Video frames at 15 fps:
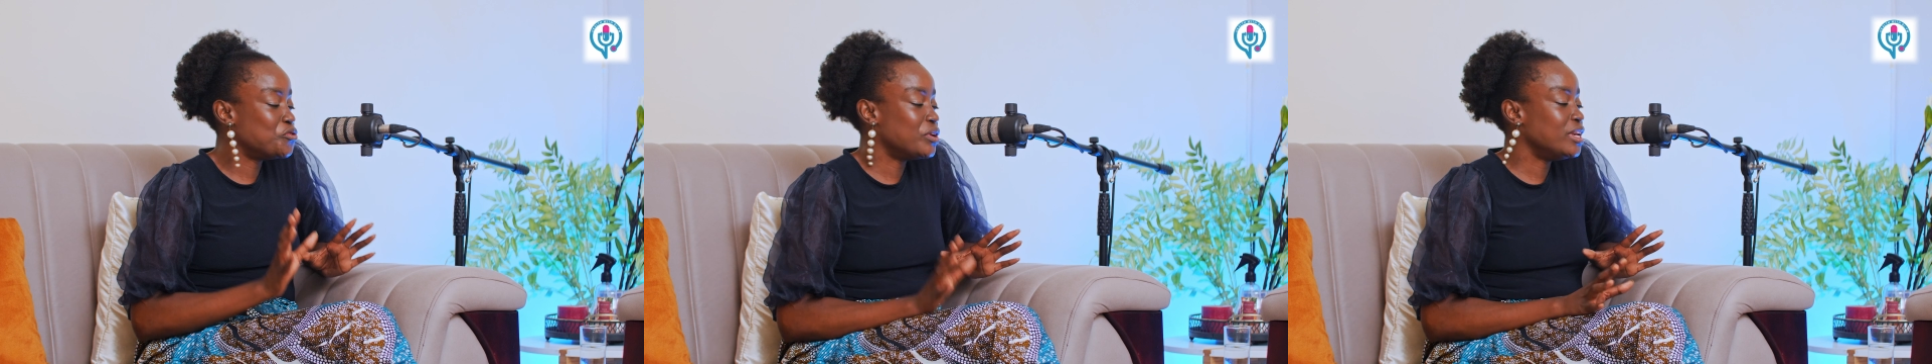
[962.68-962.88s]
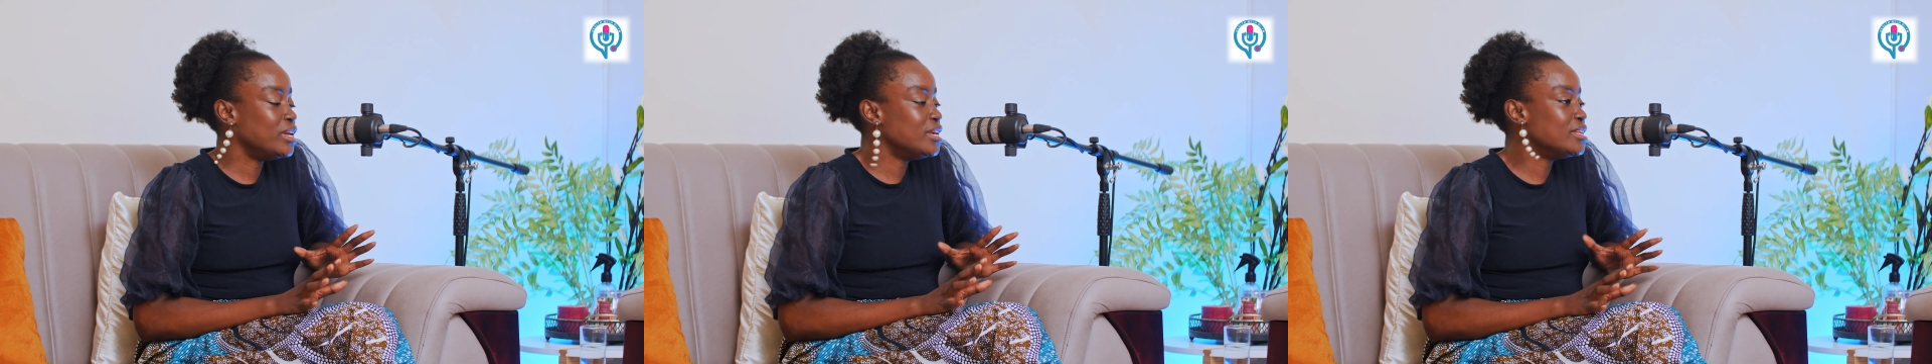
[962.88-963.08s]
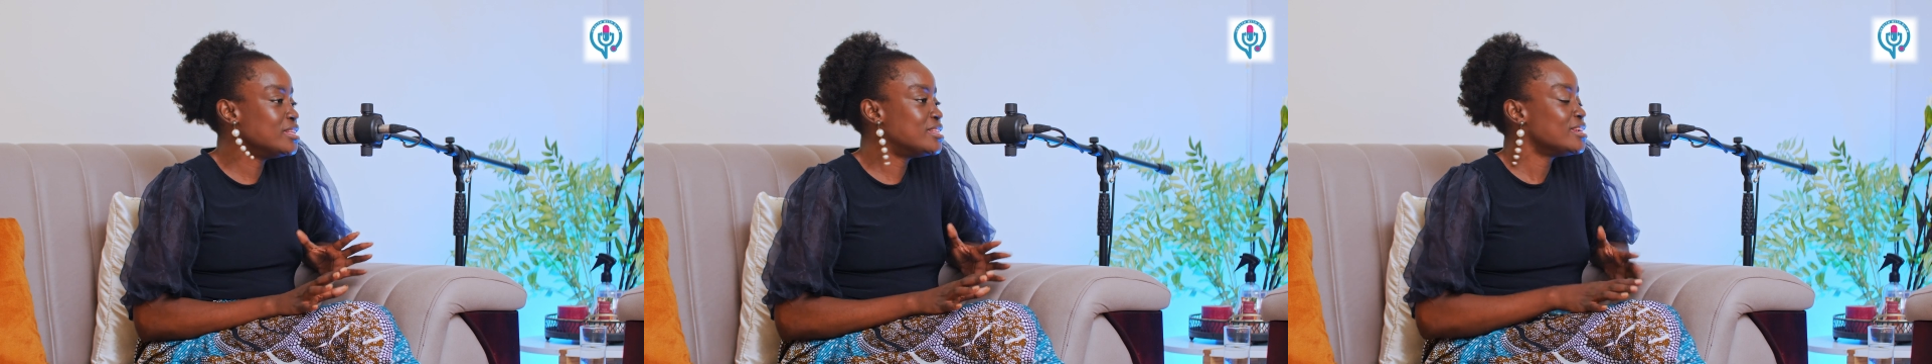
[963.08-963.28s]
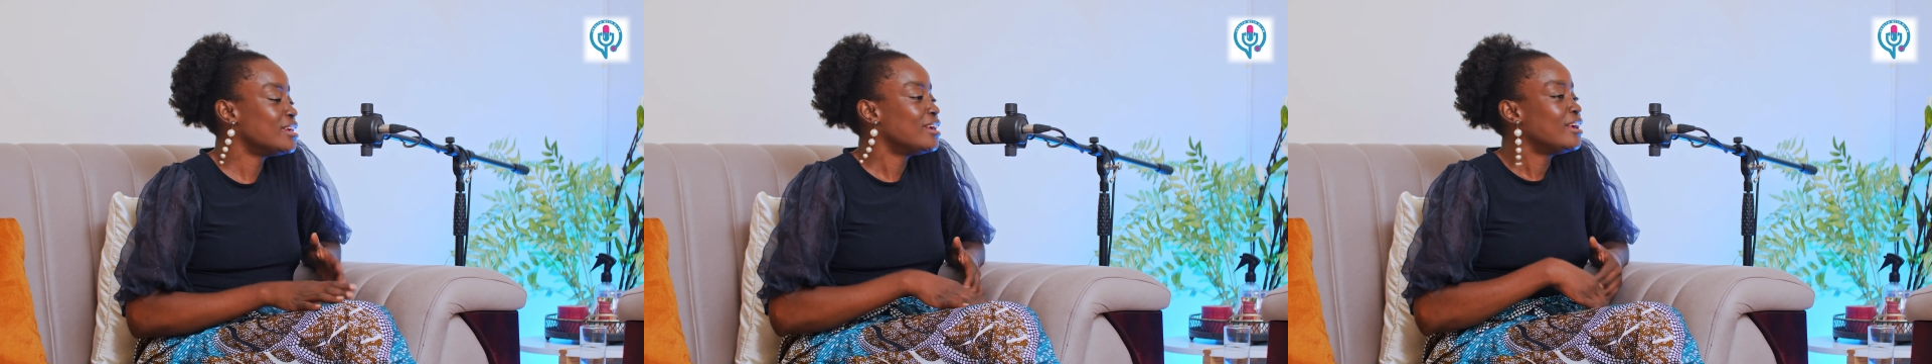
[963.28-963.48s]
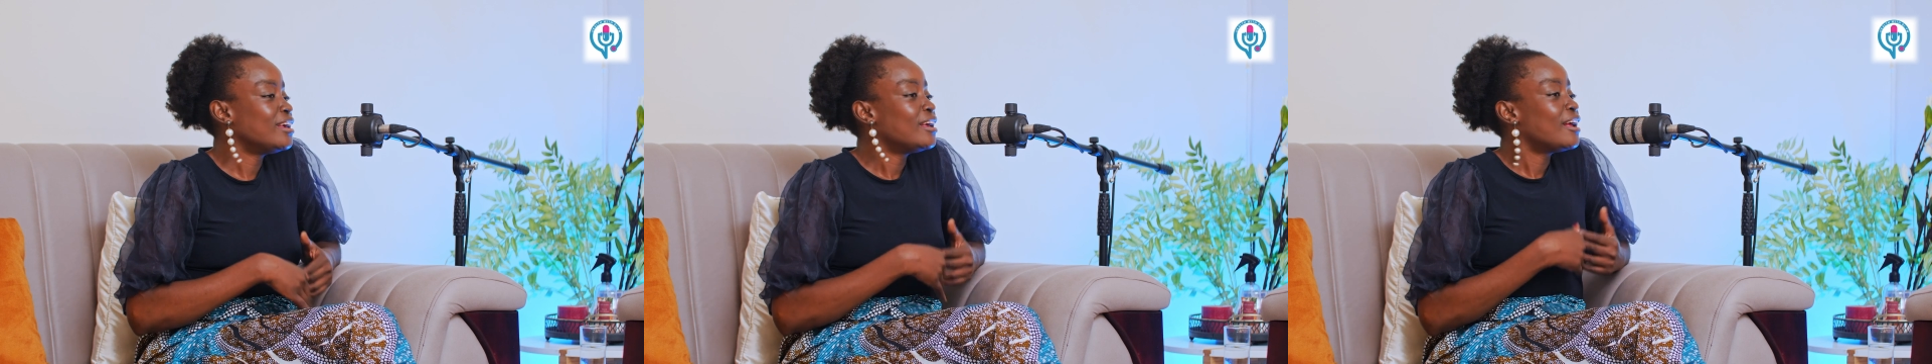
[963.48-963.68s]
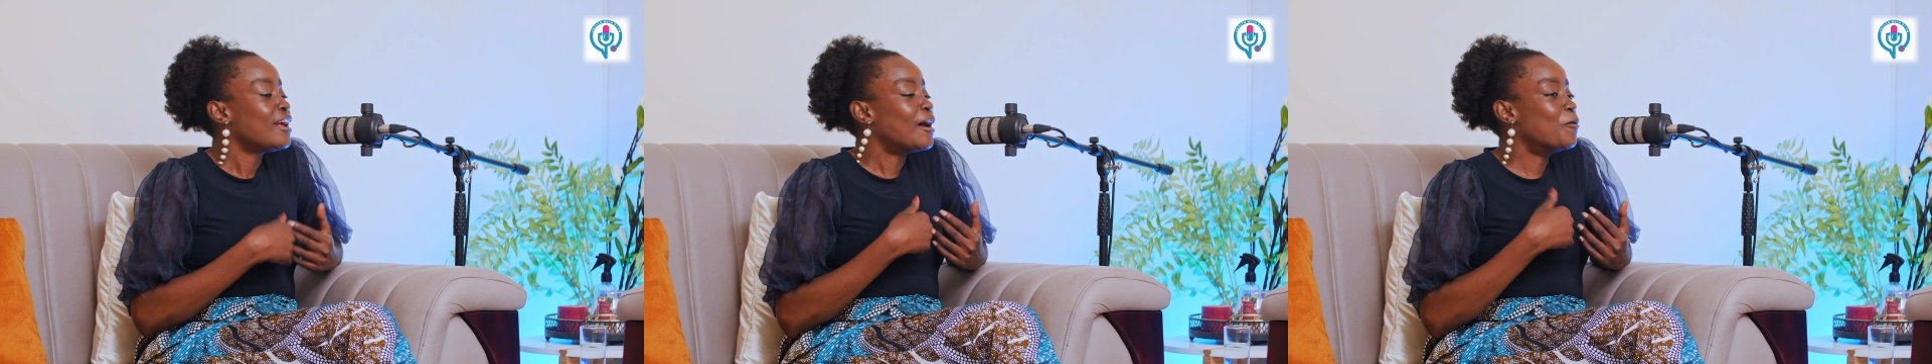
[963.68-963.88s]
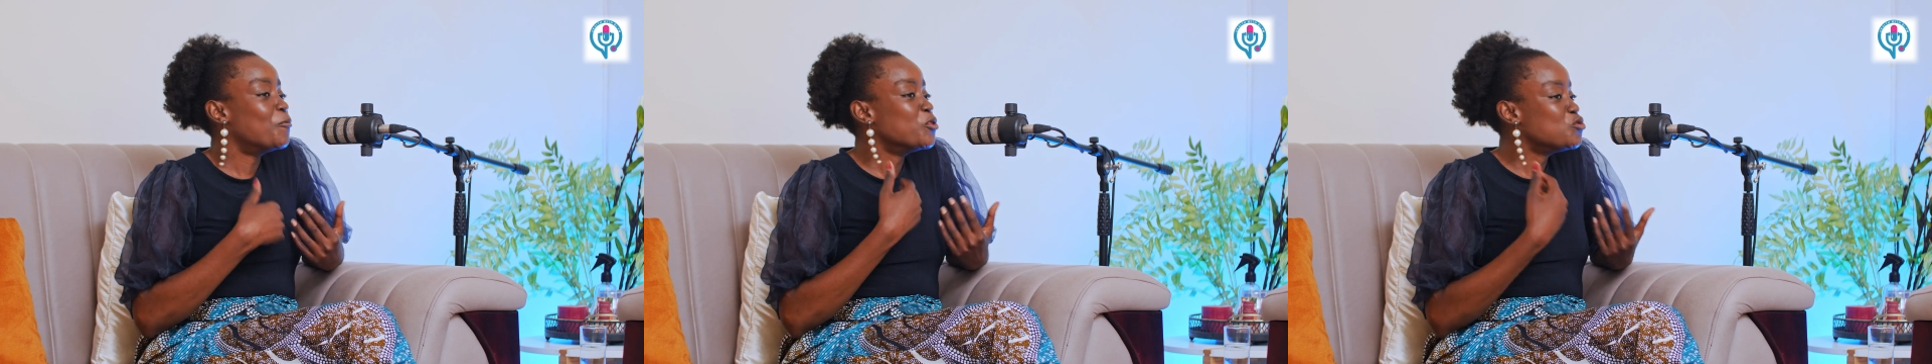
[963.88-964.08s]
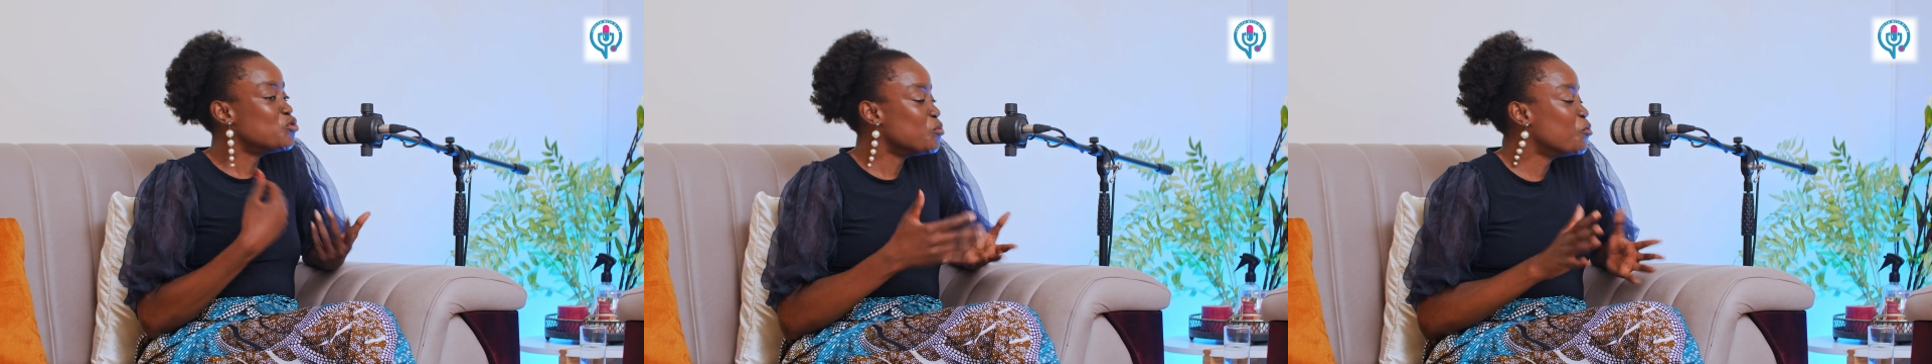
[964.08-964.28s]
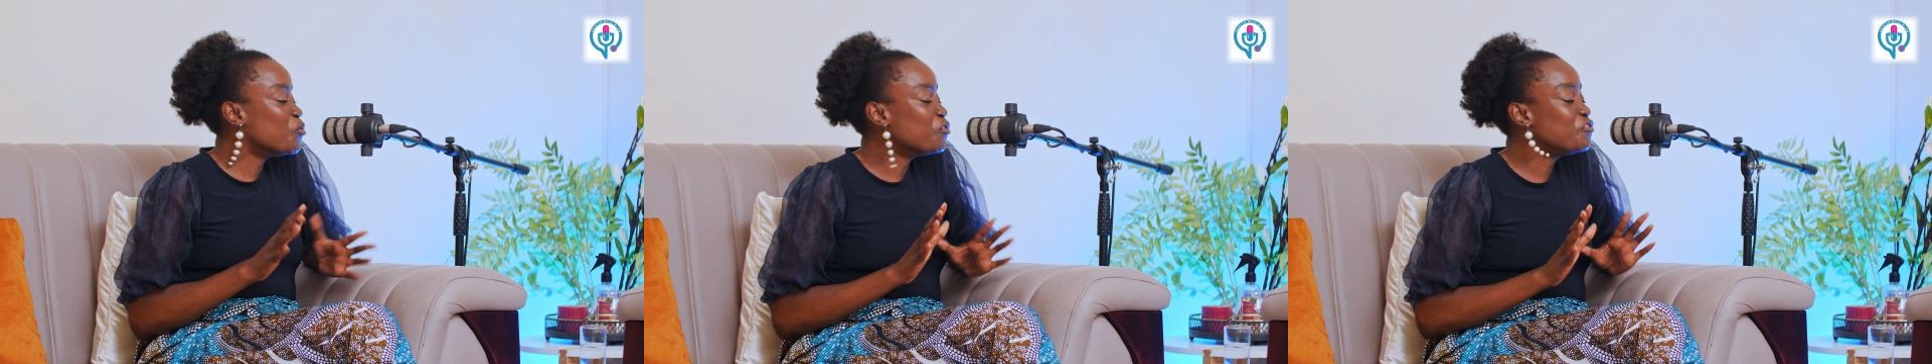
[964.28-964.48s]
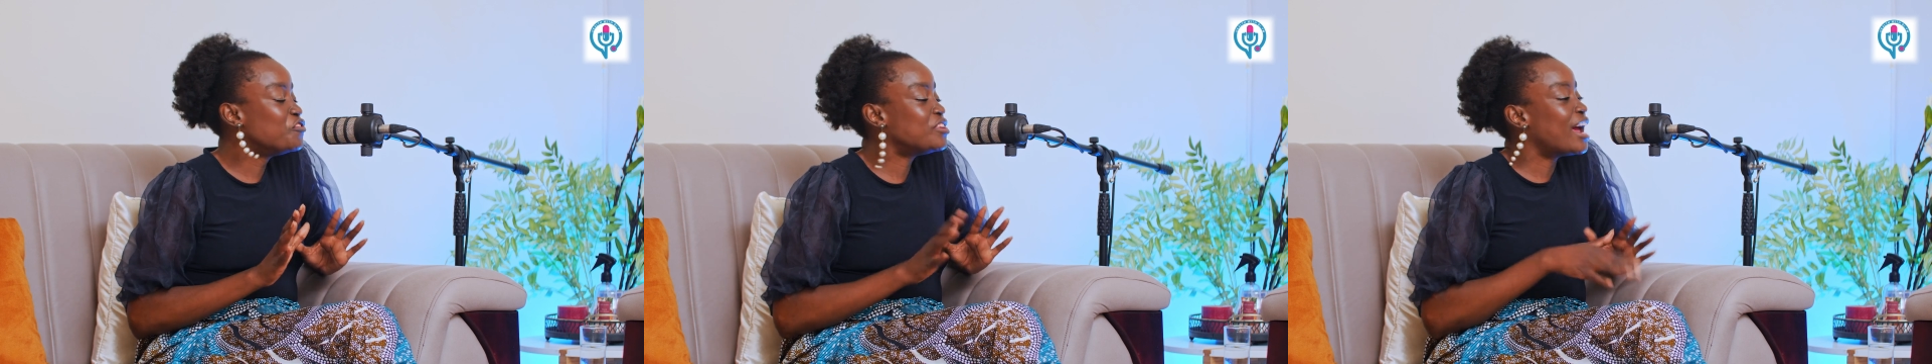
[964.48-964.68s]

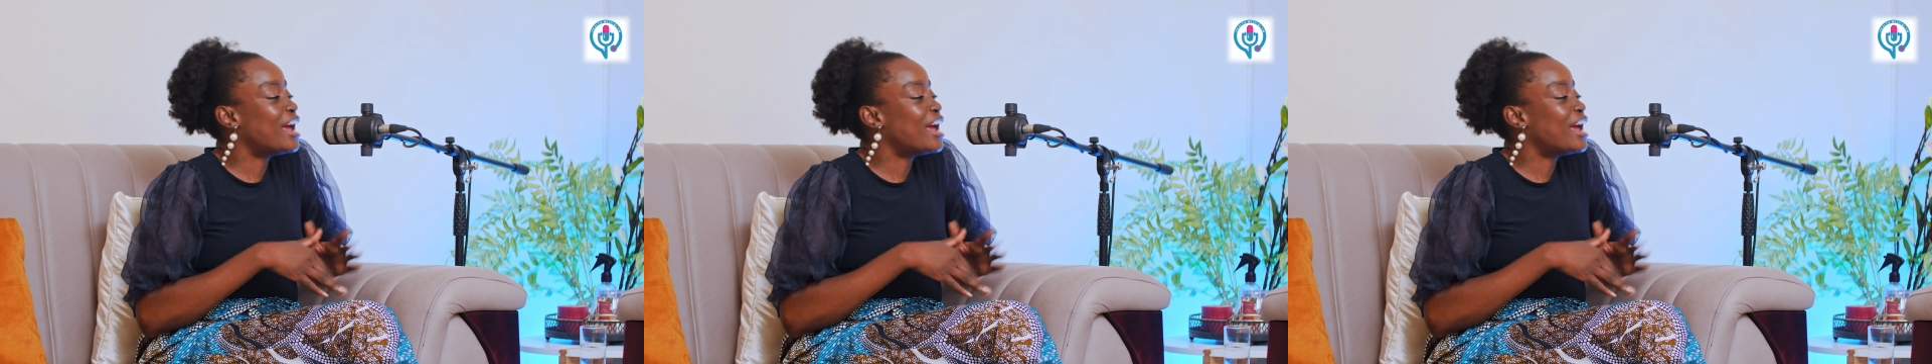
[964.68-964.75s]
removed,